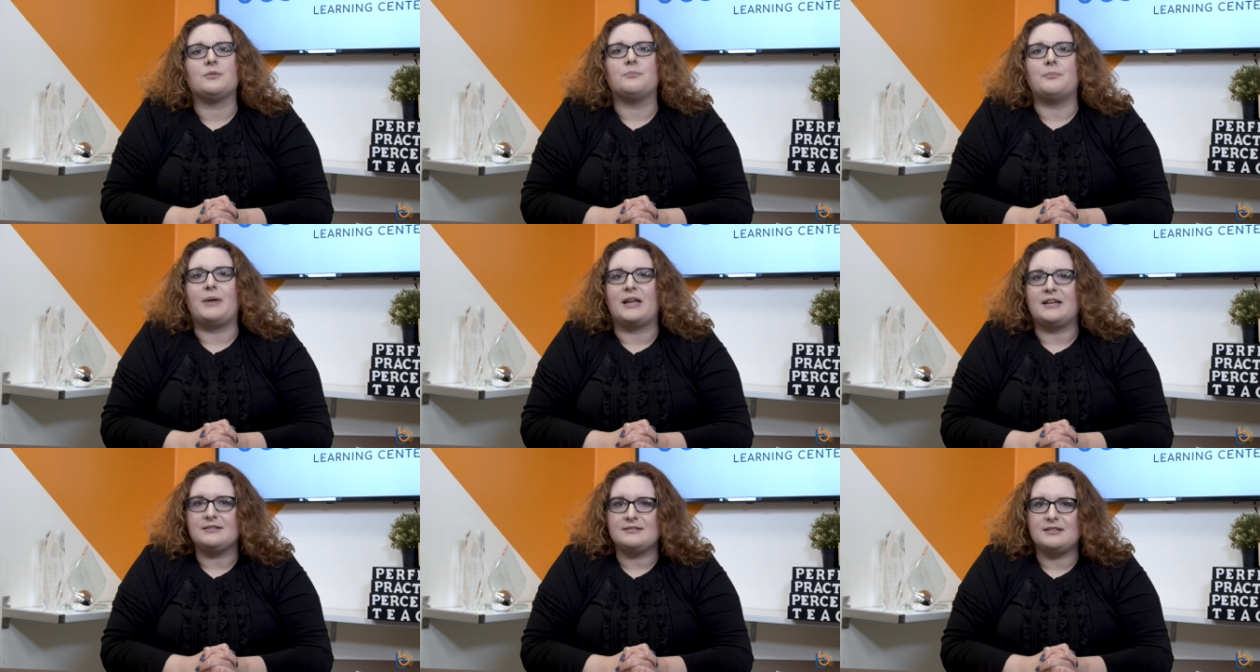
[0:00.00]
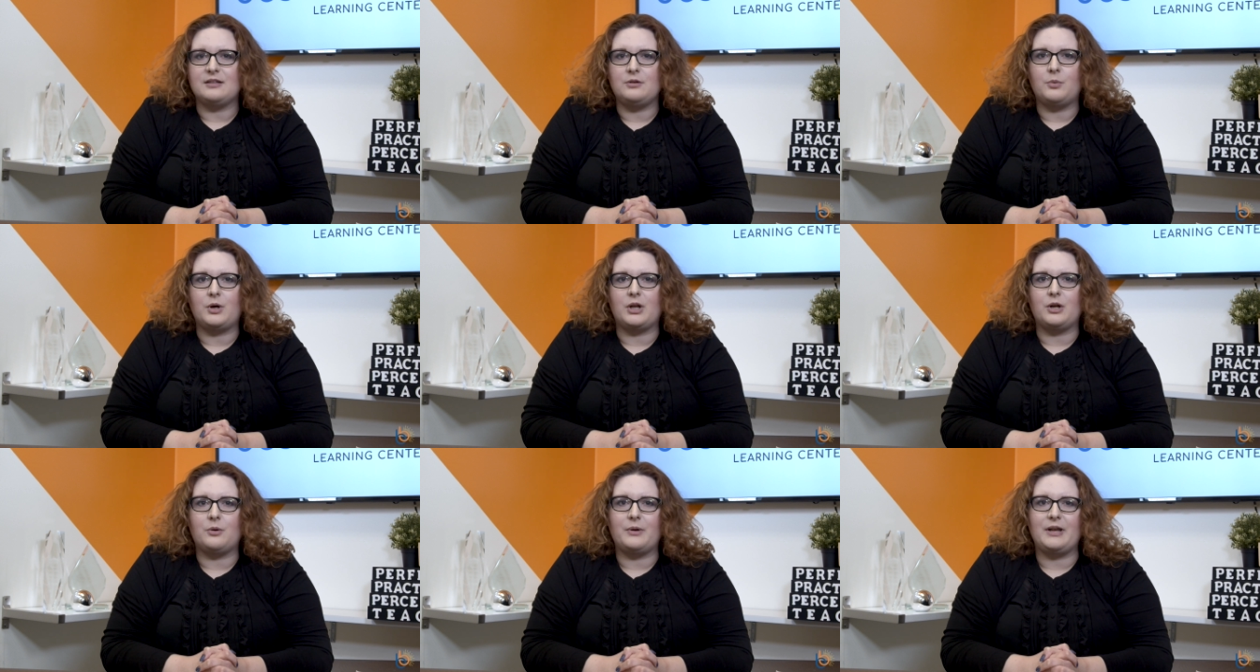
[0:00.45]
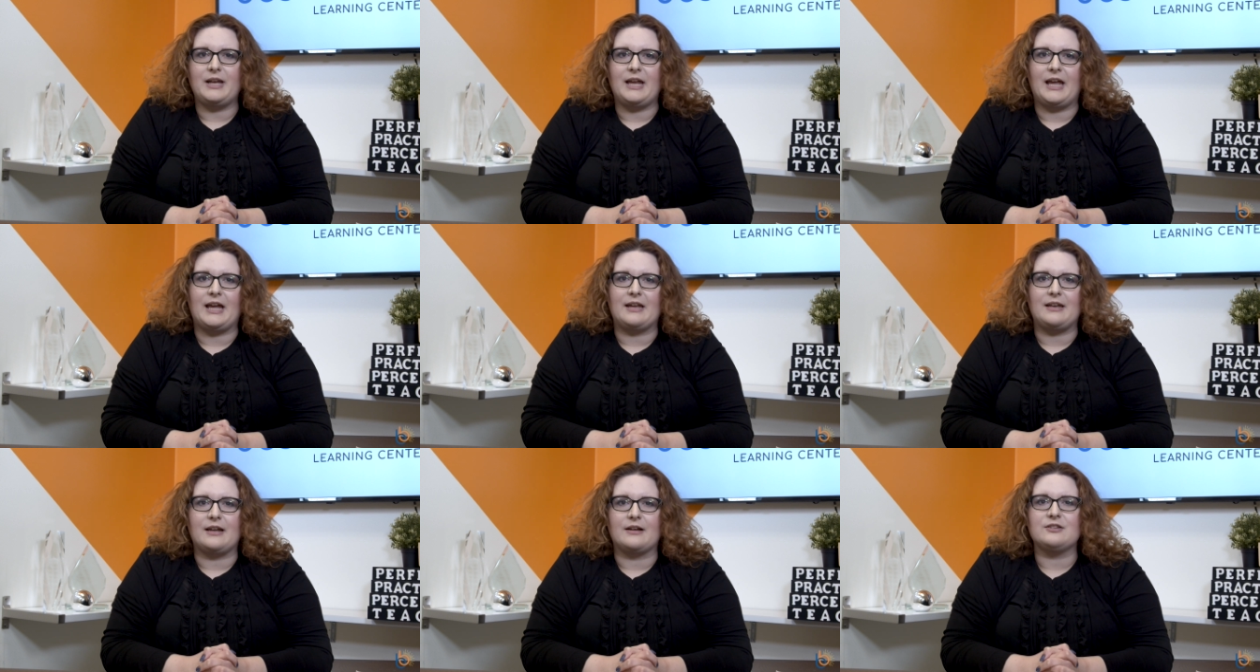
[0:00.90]
Medicine 101
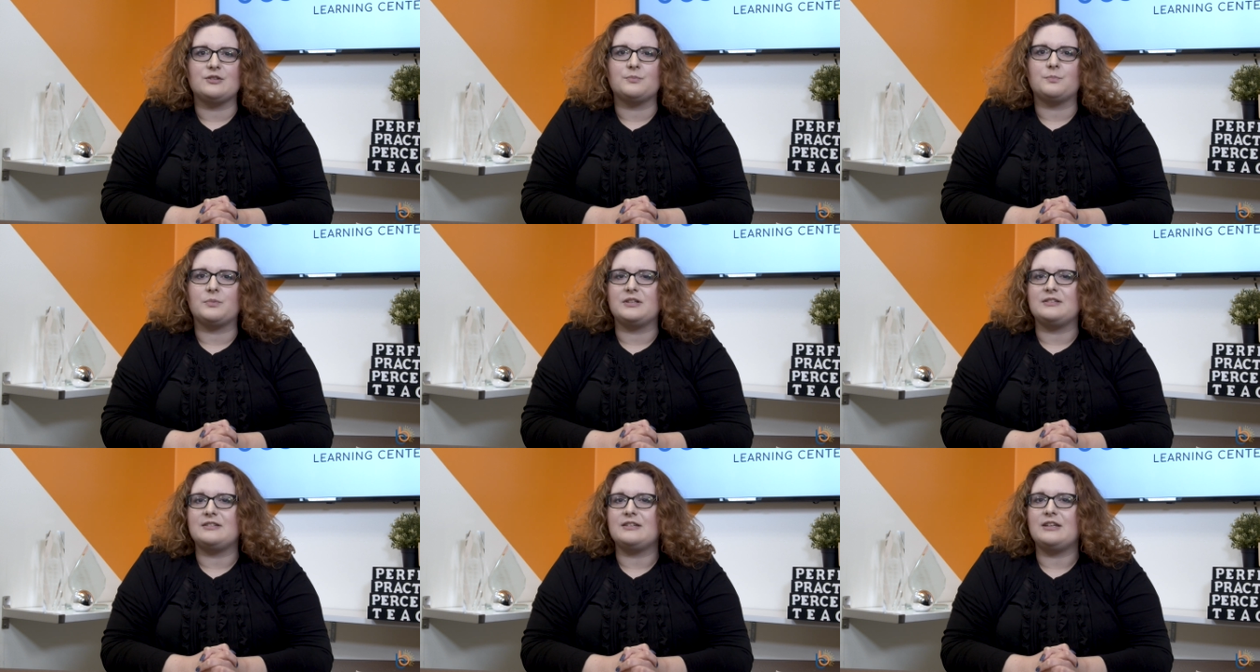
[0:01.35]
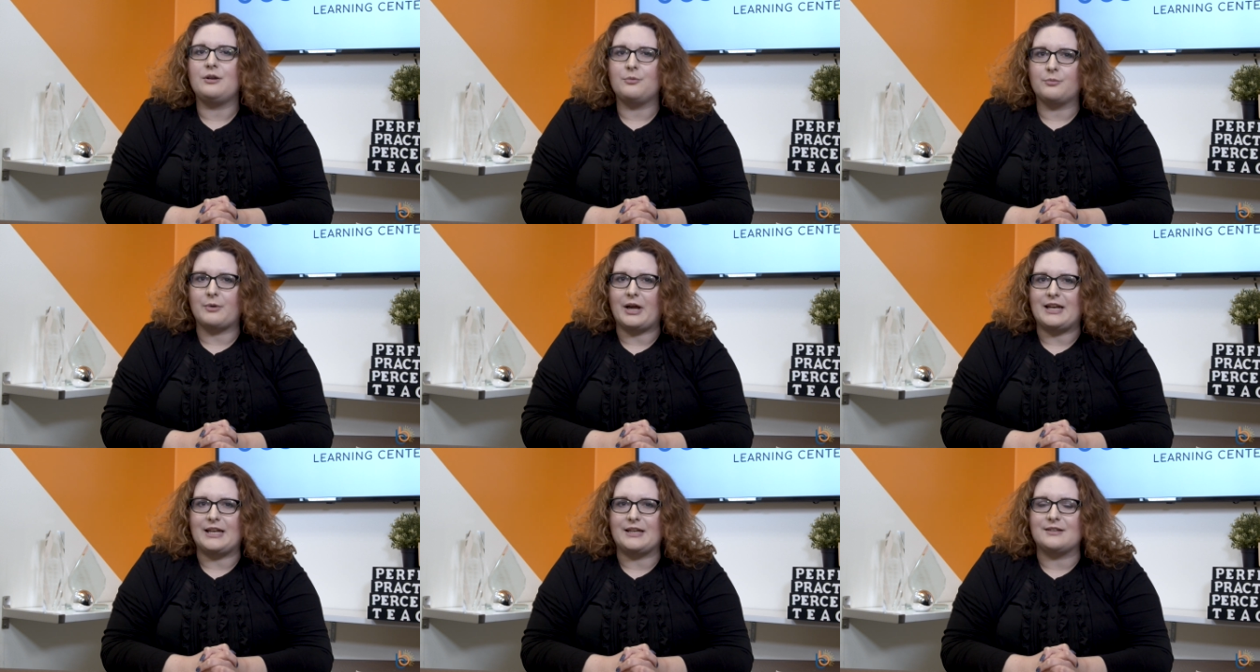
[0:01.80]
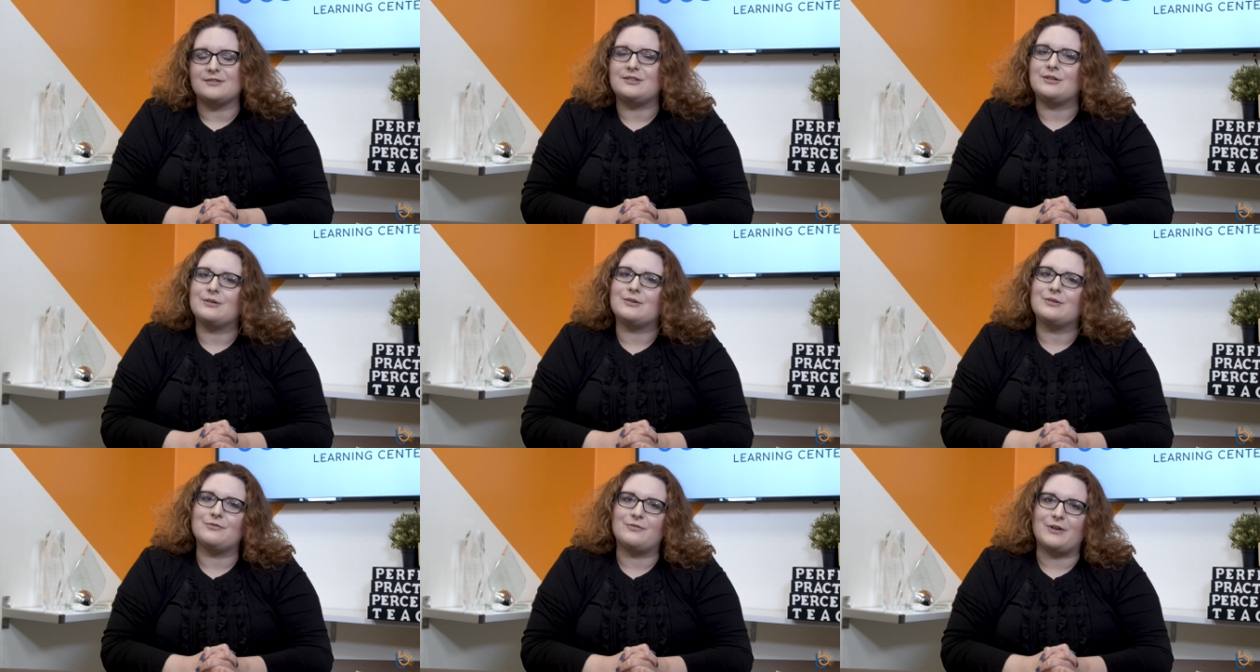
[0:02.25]
handouts printed and ready so
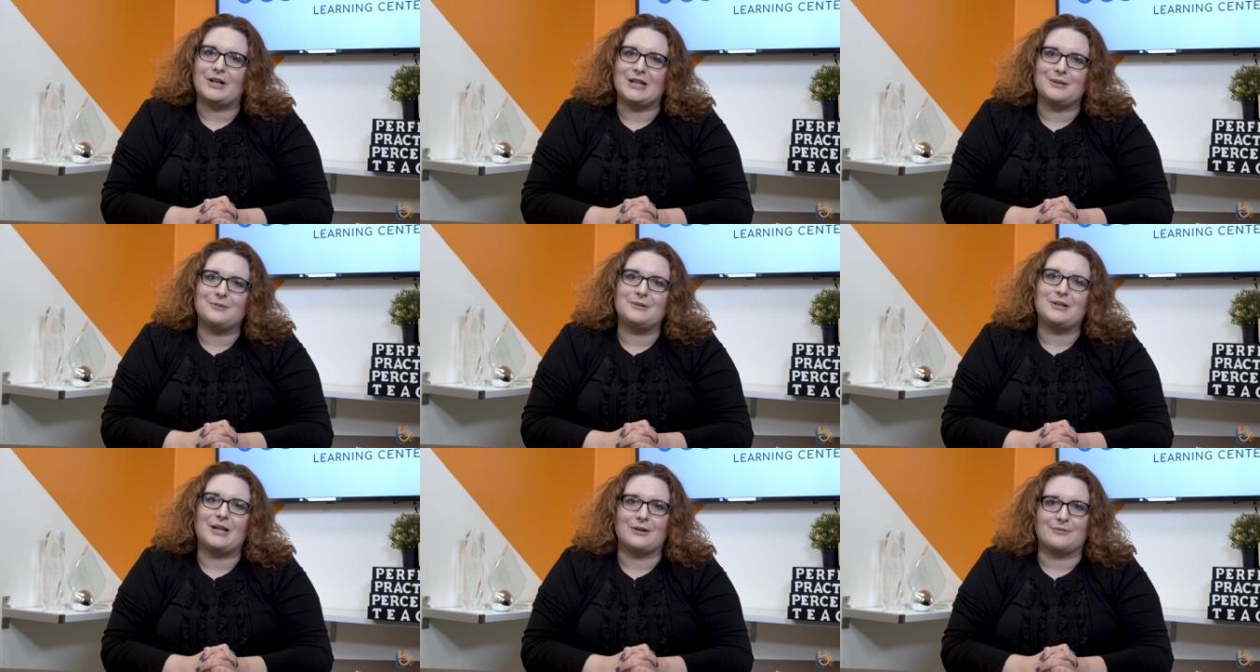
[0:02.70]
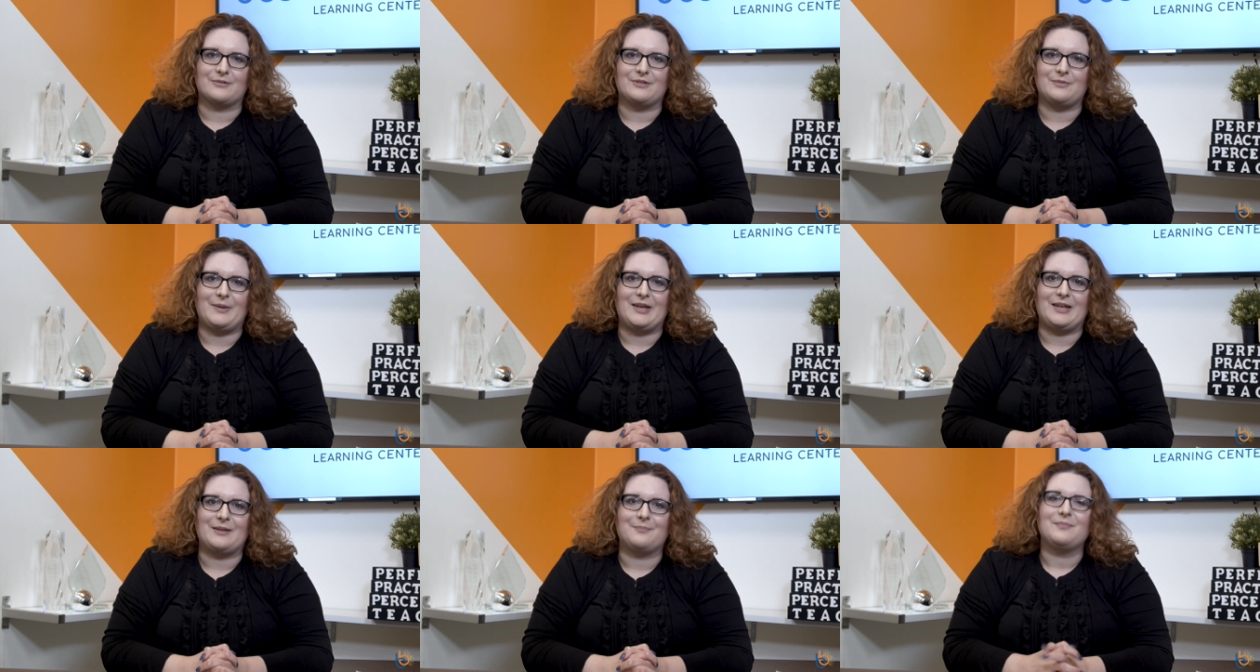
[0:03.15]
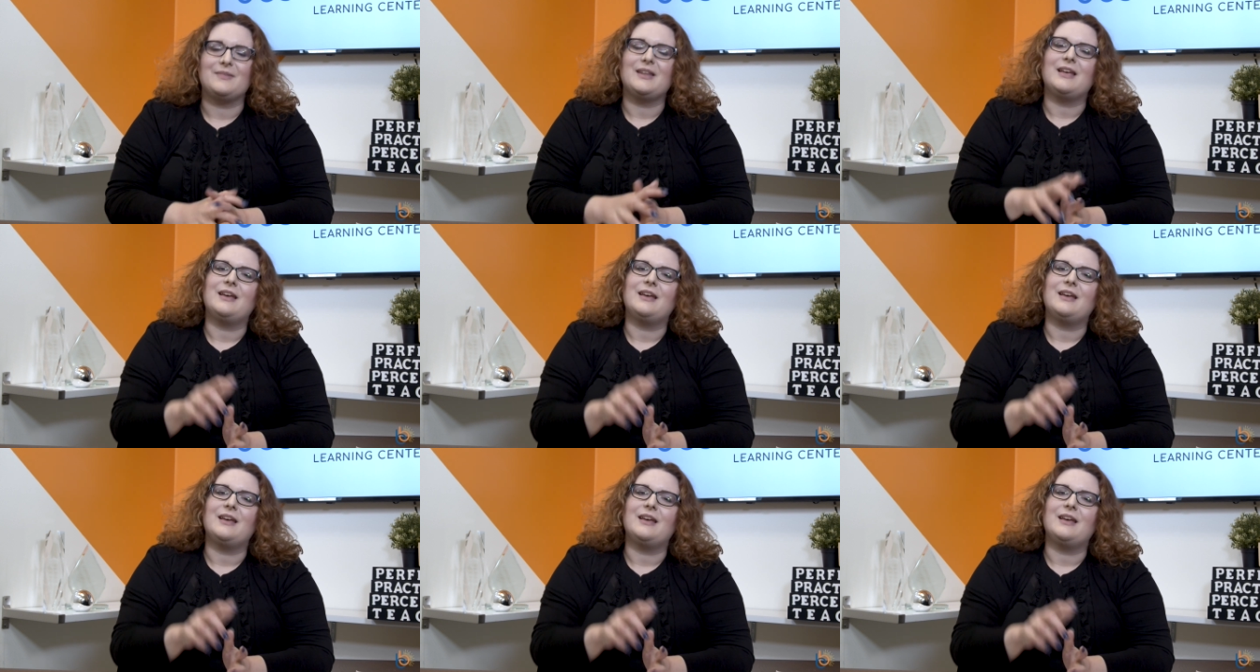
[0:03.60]
you can follow along with me.